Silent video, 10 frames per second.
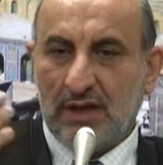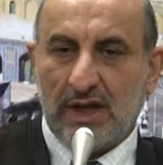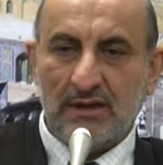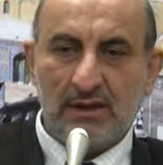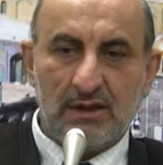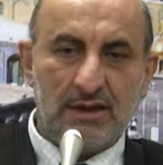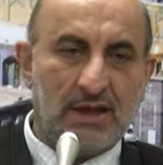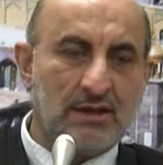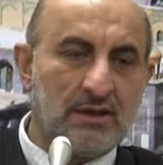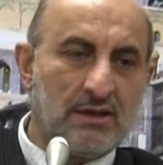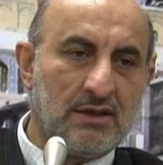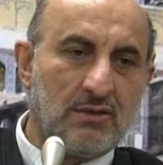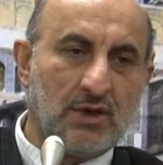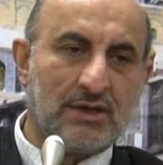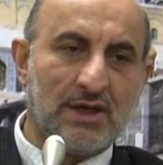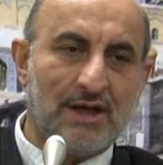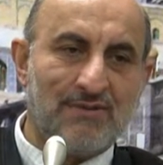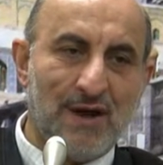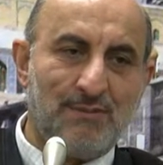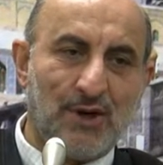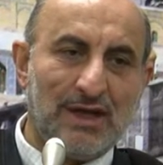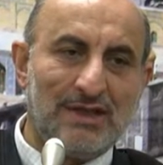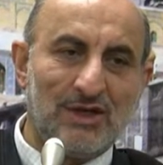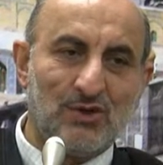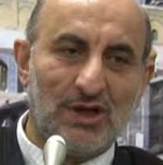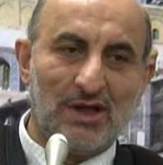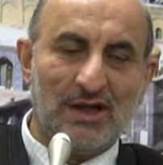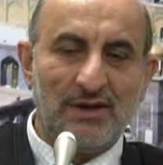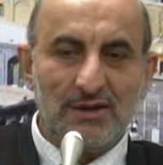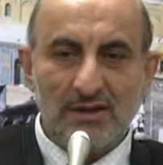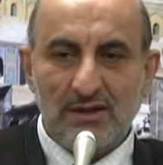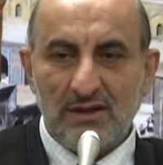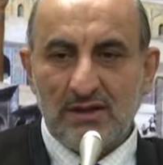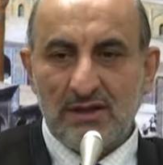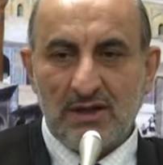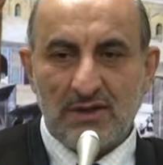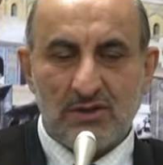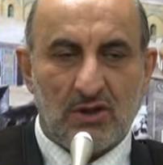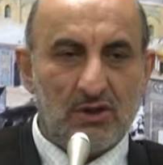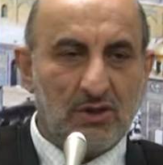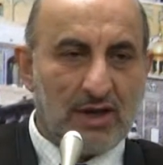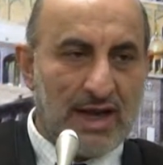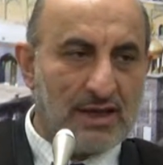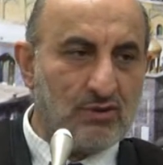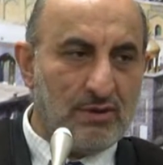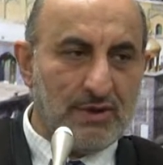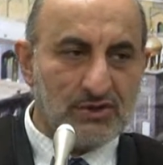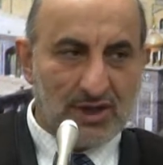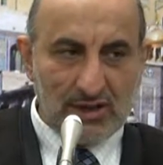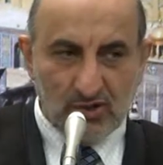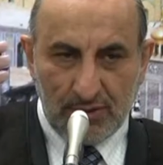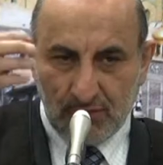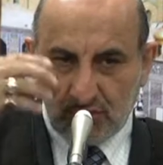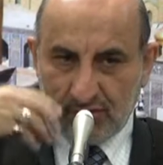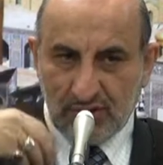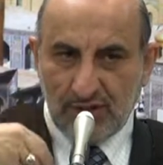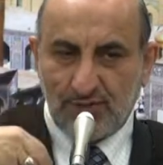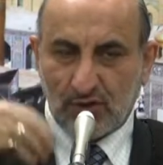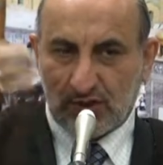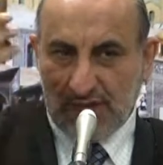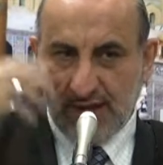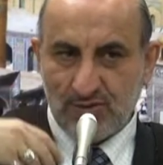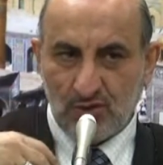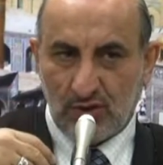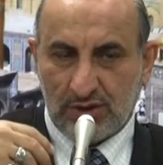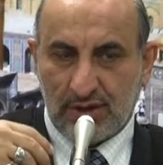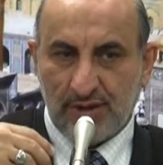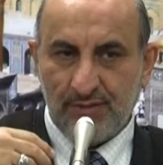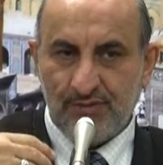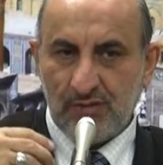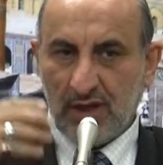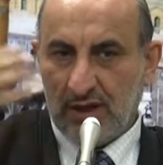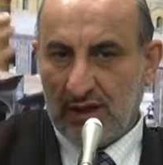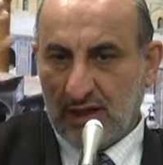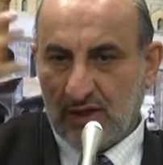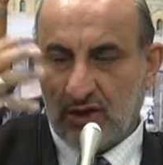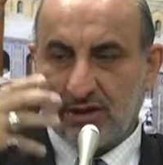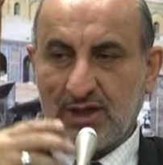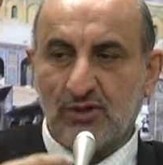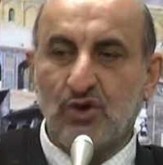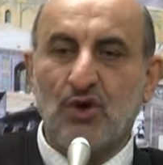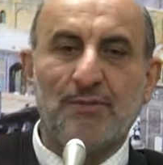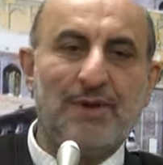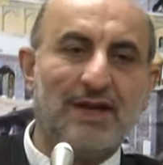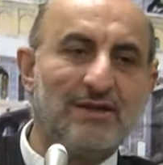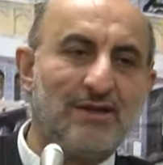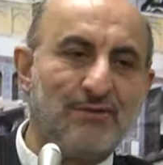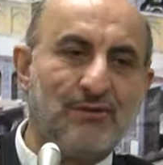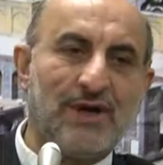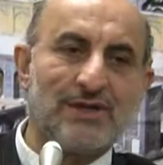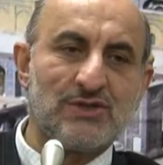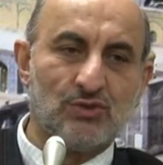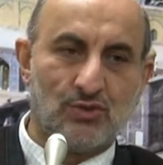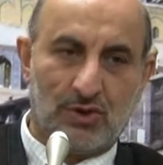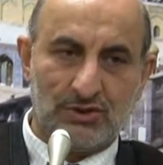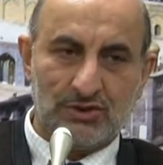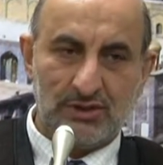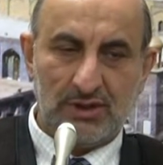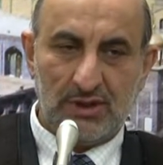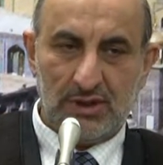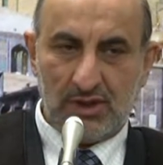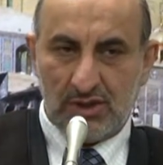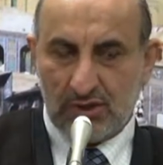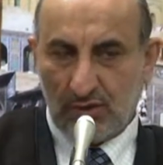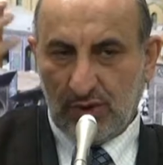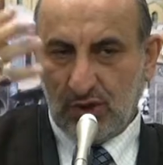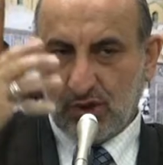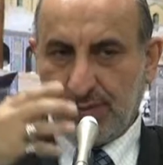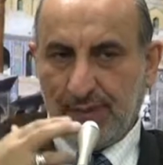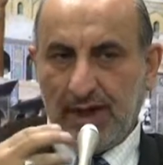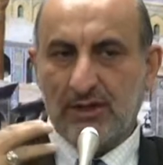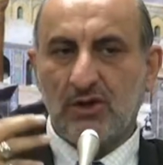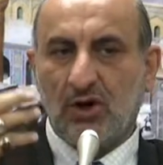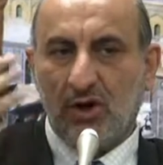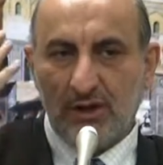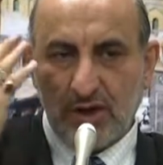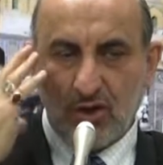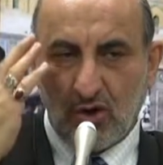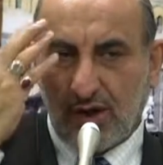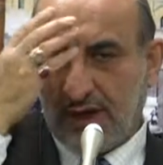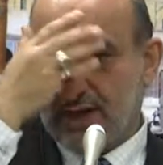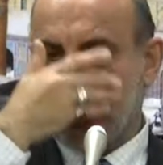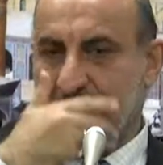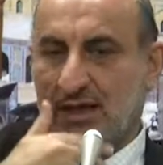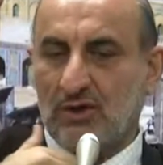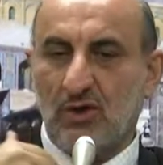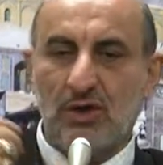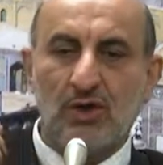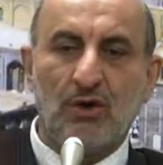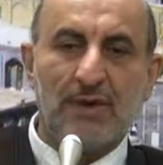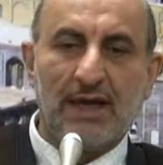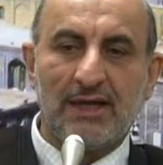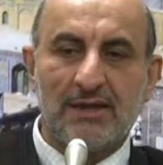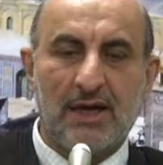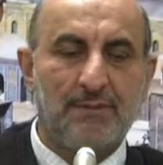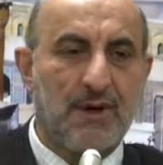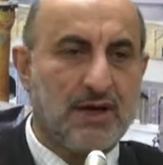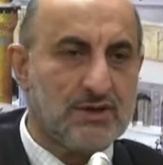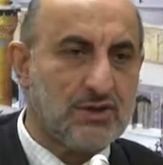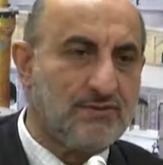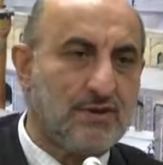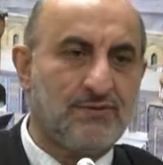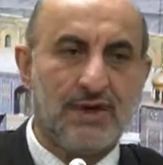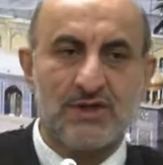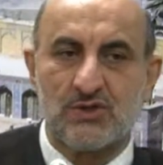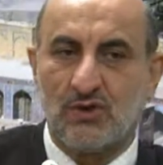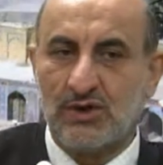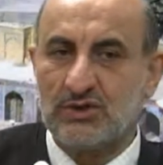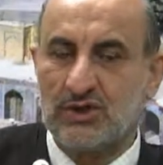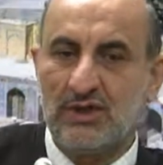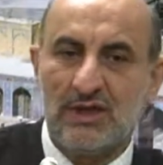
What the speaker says: and then the water evaporates quickly, so your hand will be dry, so you put 3-4 times water in order to complete the first wash. So when you complete all the corners and all the obligatory parts of the first wash,